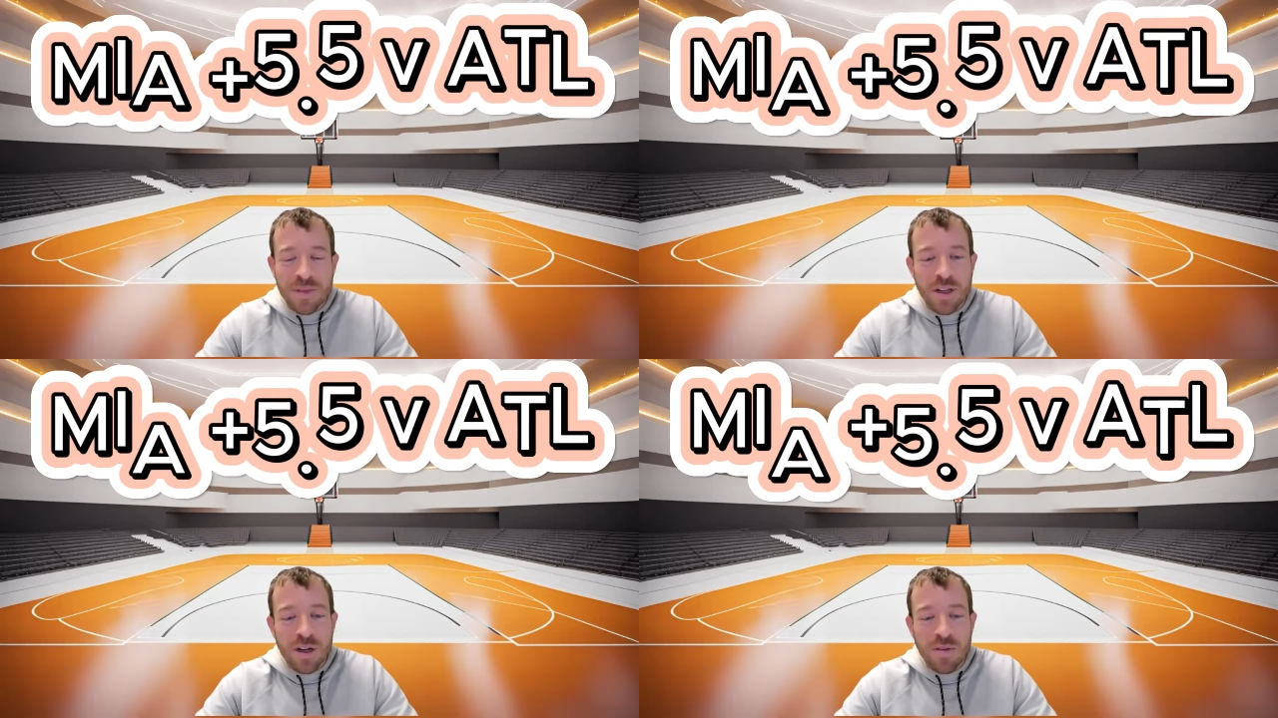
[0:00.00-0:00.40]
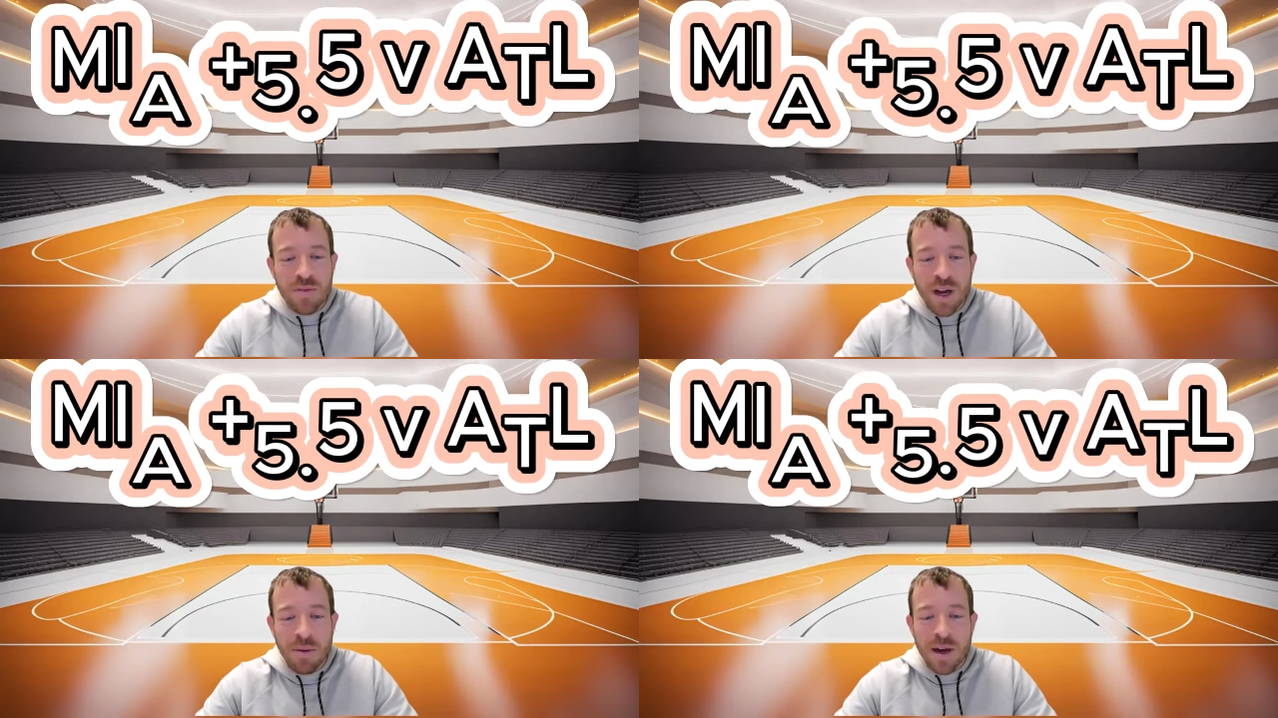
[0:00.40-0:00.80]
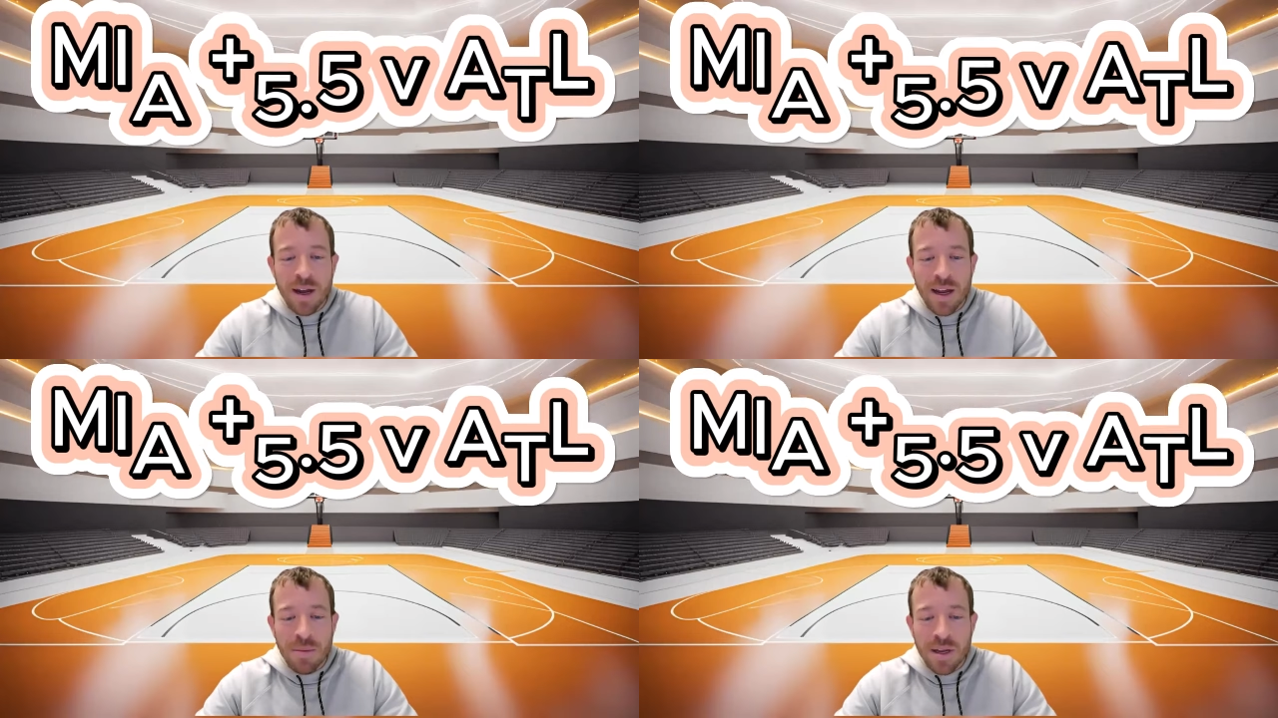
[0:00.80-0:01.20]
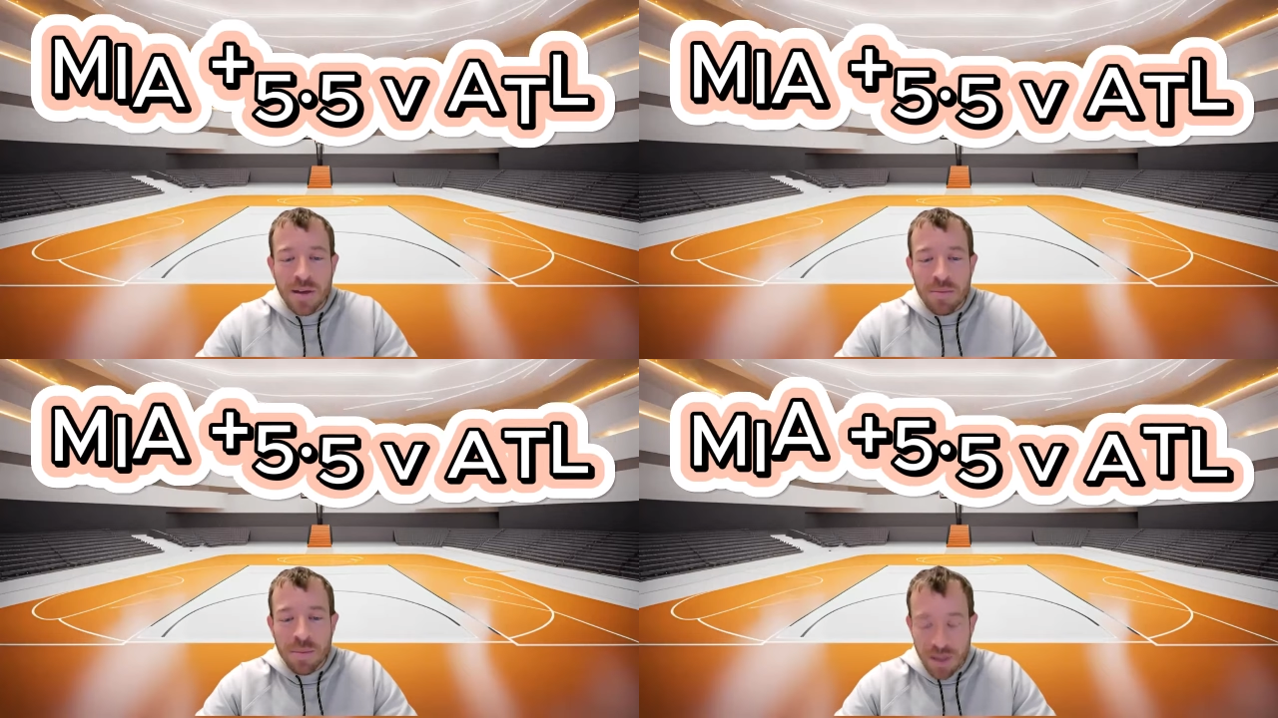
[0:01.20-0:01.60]
you've got
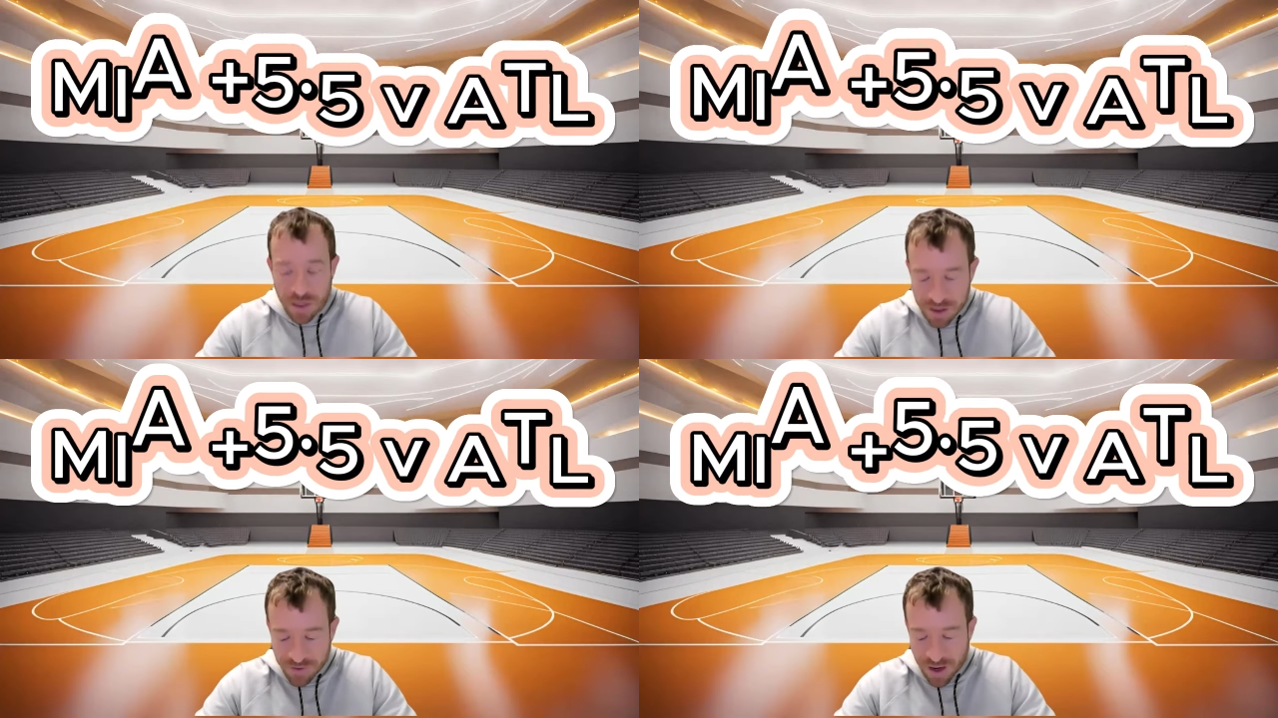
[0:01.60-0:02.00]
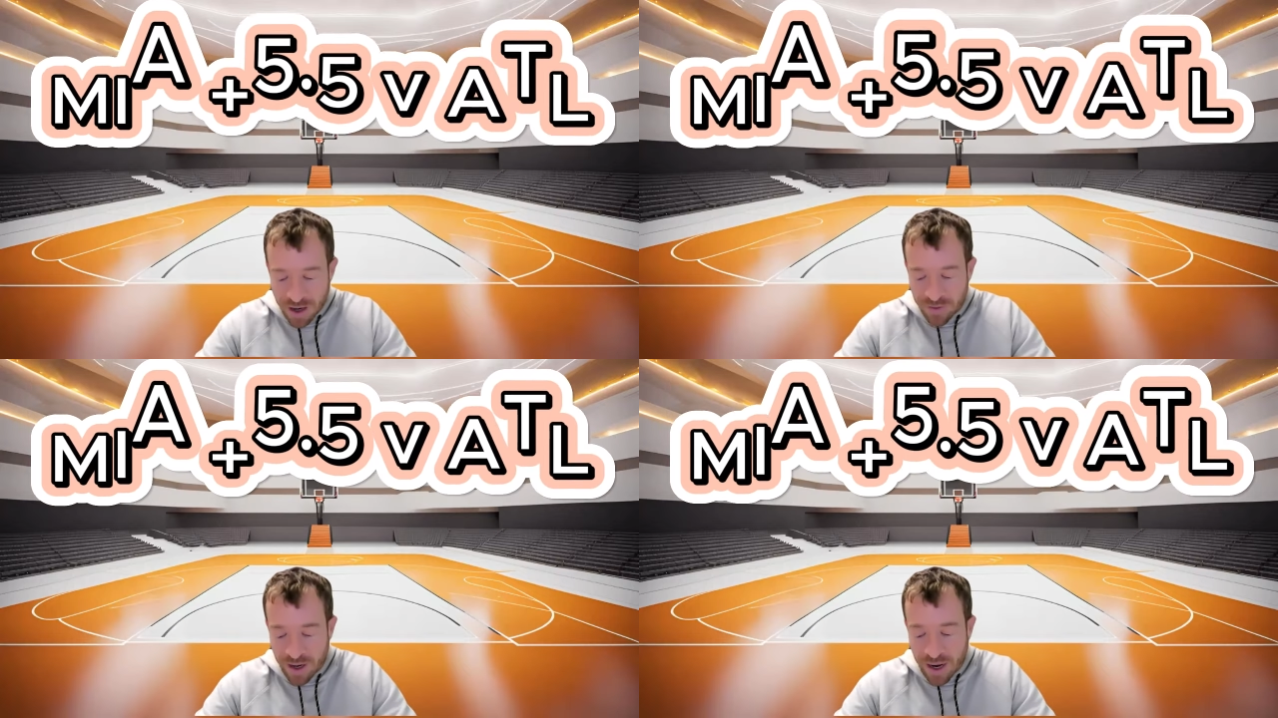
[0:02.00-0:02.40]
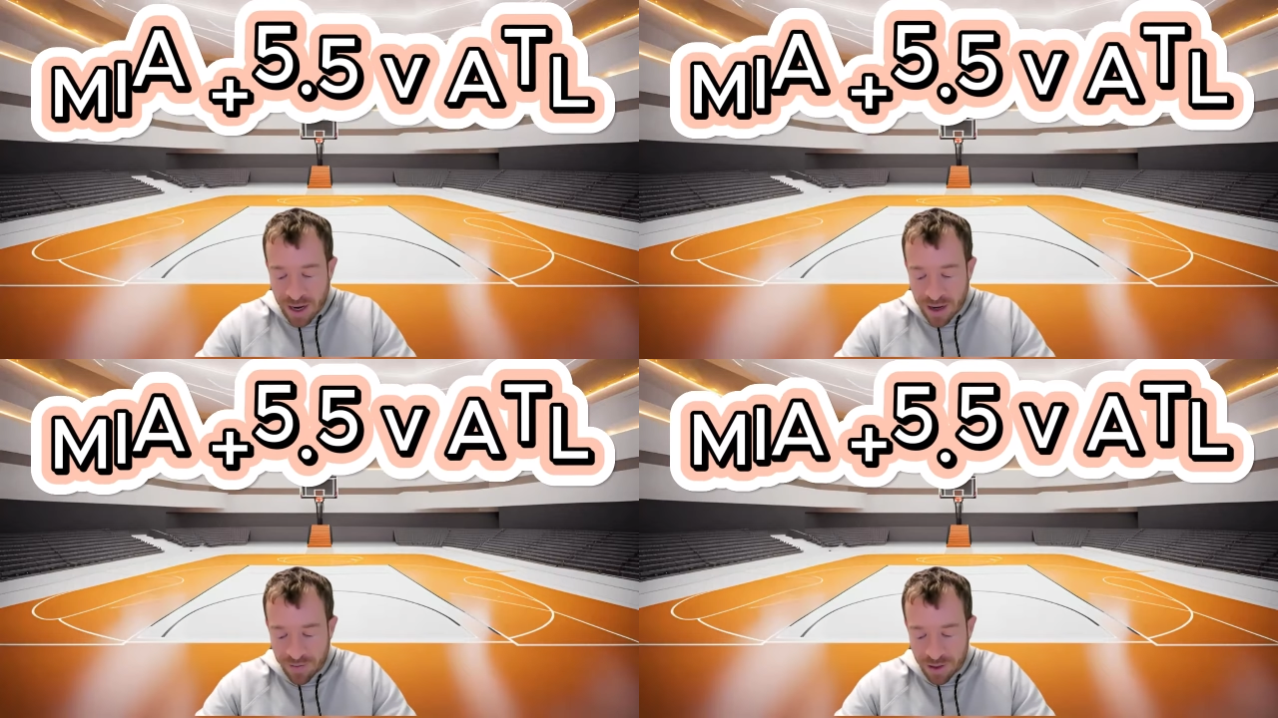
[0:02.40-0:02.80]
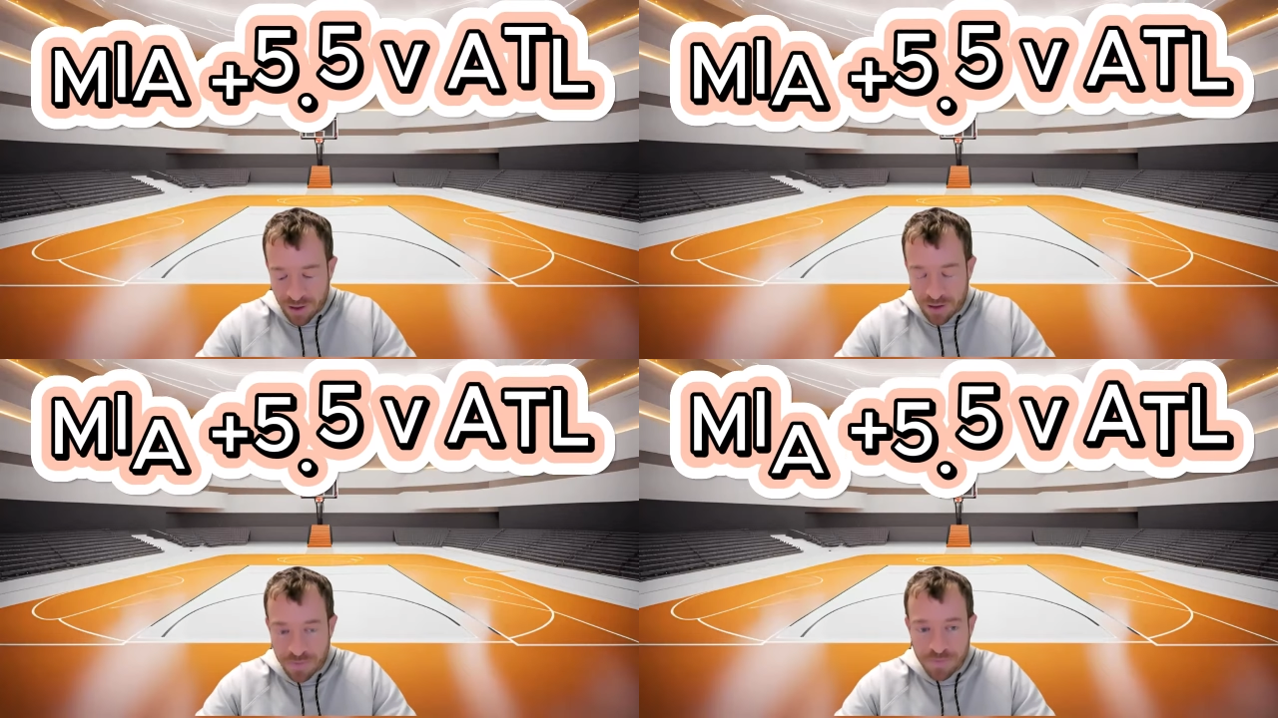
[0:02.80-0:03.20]
Miami +5.5
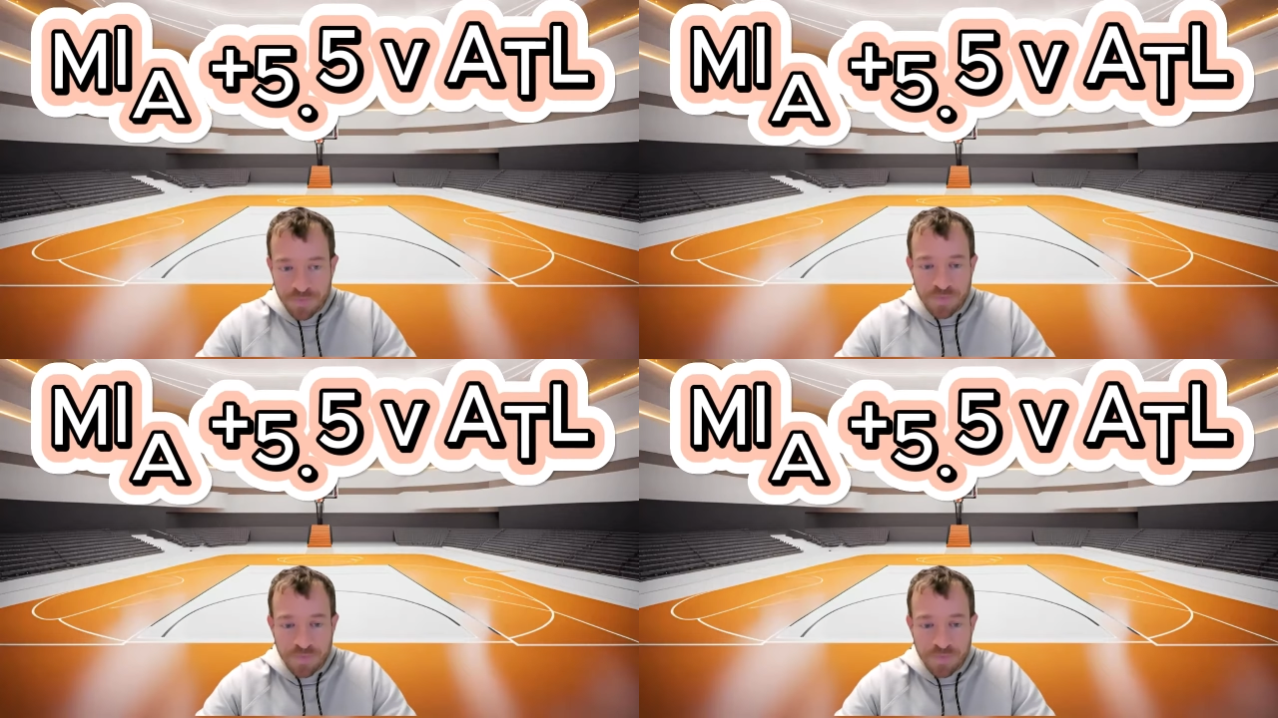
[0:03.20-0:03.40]
here,